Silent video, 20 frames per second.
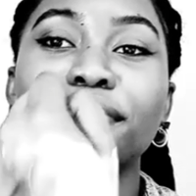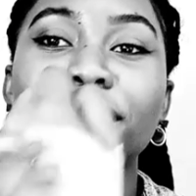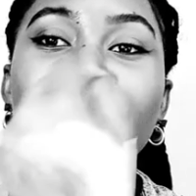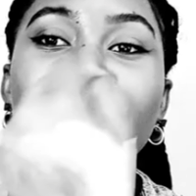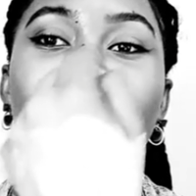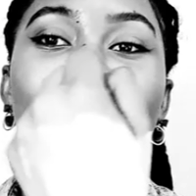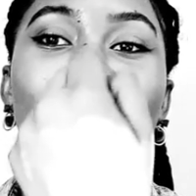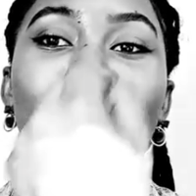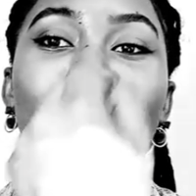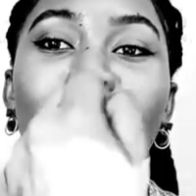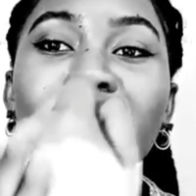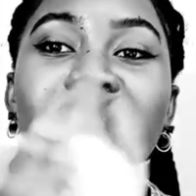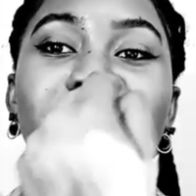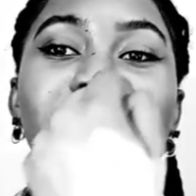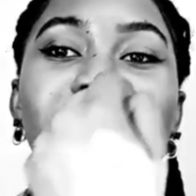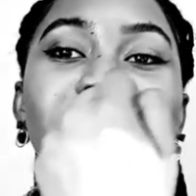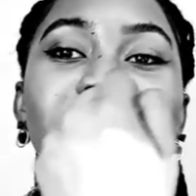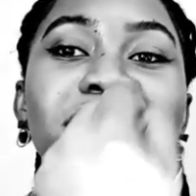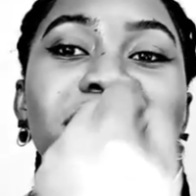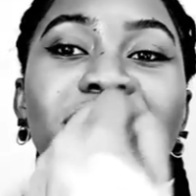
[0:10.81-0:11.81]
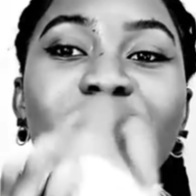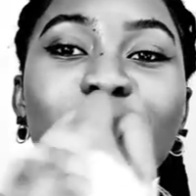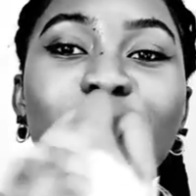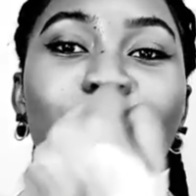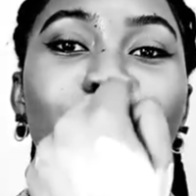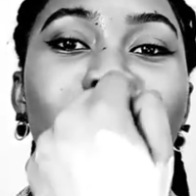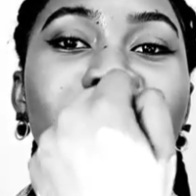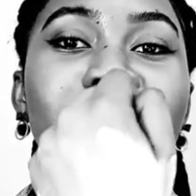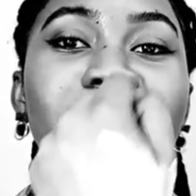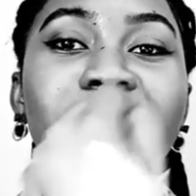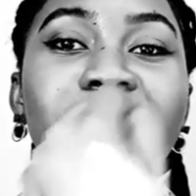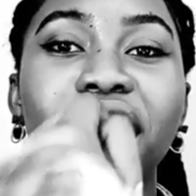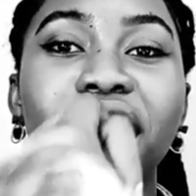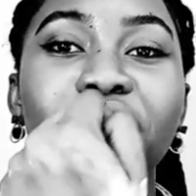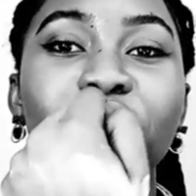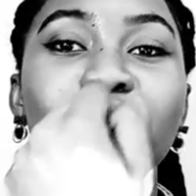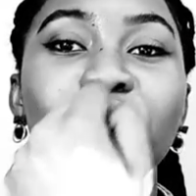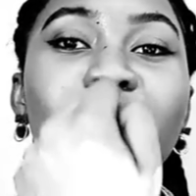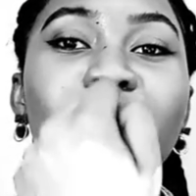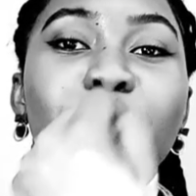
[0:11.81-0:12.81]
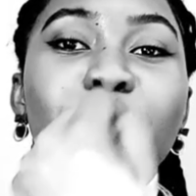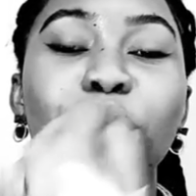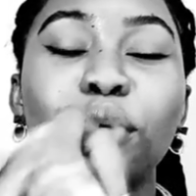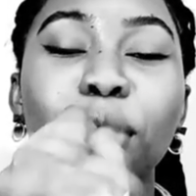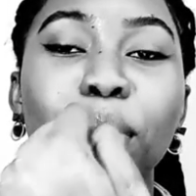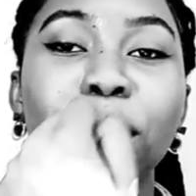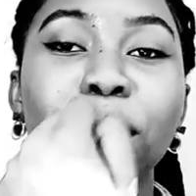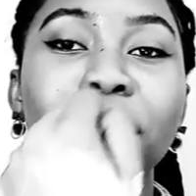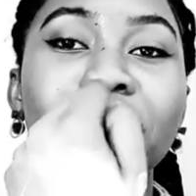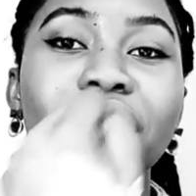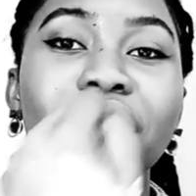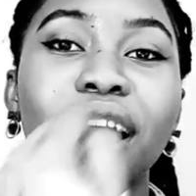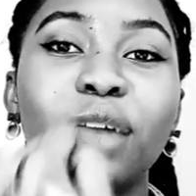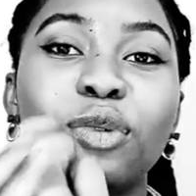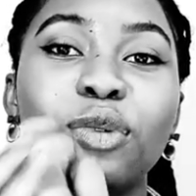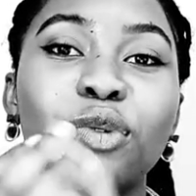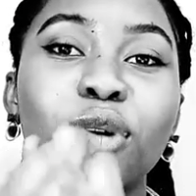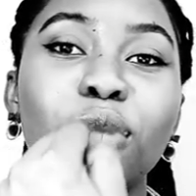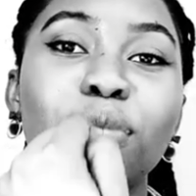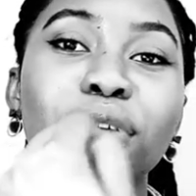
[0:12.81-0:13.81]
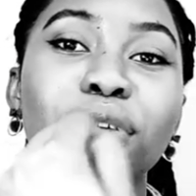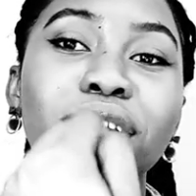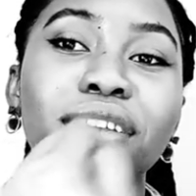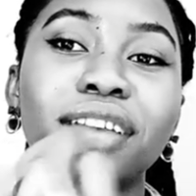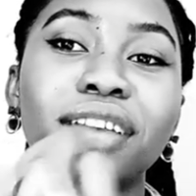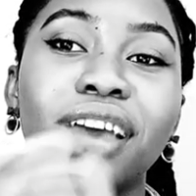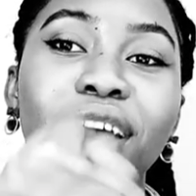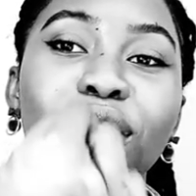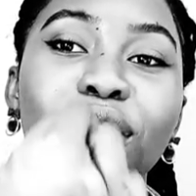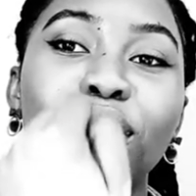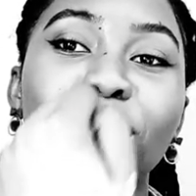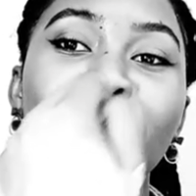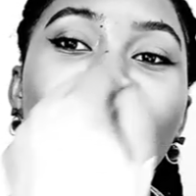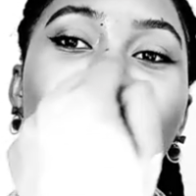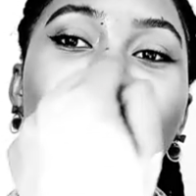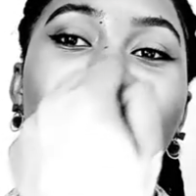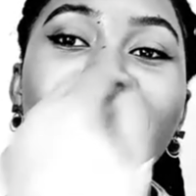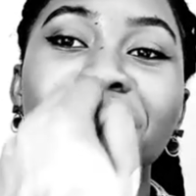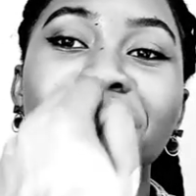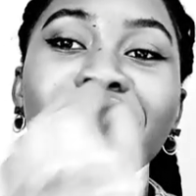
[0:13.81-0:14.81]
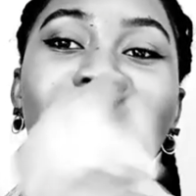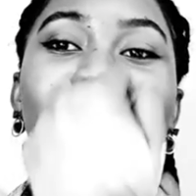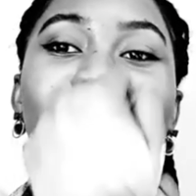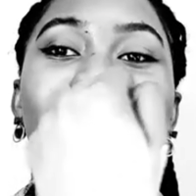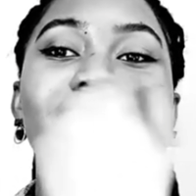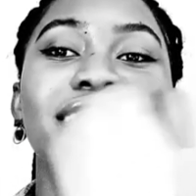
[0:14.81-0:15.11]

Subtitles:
It's spreading, it's spreading, and you keep rubbing and rubbing and rubbing